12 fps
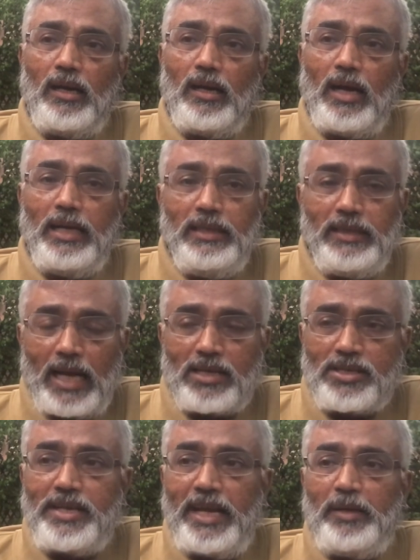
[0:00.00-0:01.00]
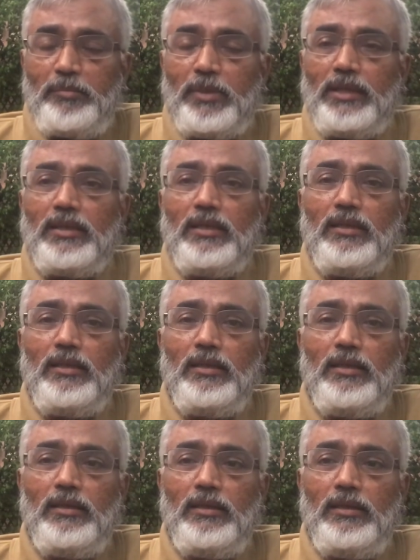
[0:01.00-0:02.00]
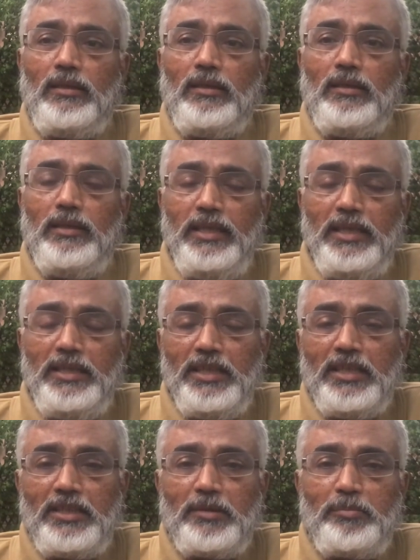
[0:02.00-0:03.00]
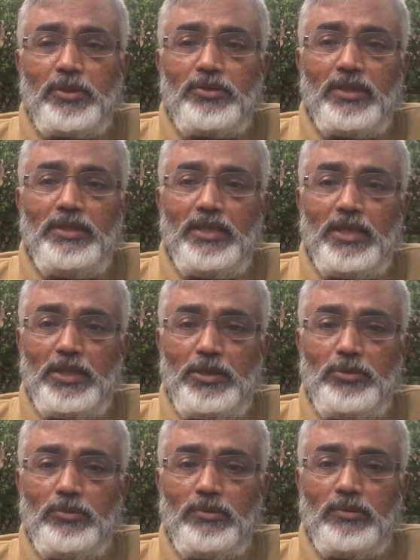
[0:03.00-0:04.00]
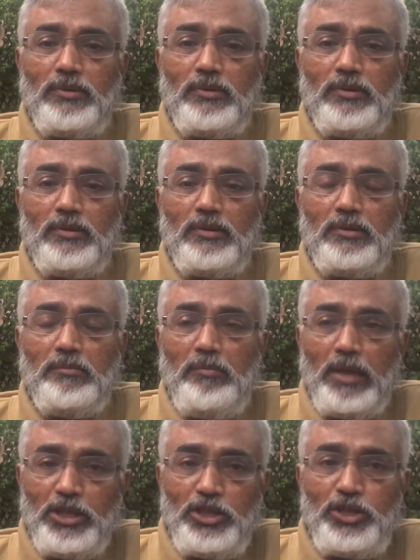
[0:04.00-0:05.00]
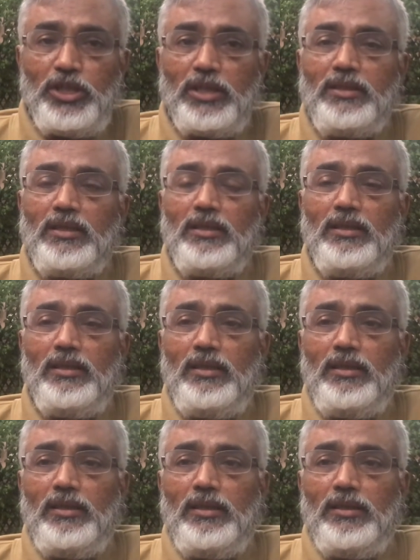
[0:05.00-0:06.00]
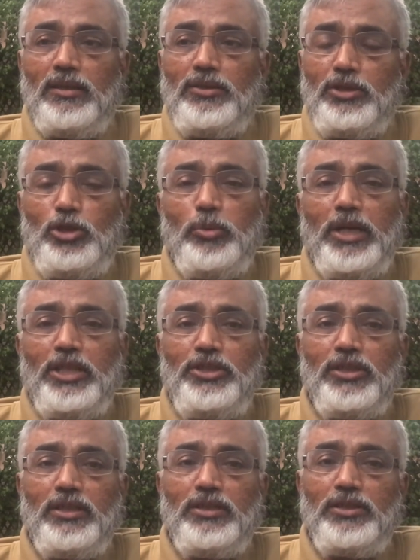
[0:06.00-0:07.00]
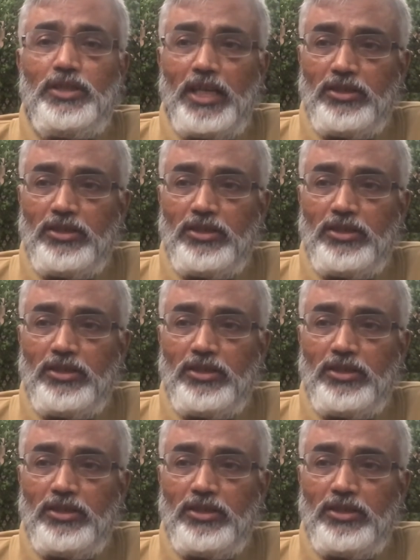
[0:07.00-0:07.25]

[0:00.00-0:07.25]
And in that statement, the Indian representative mentioned the situation in Sheikh,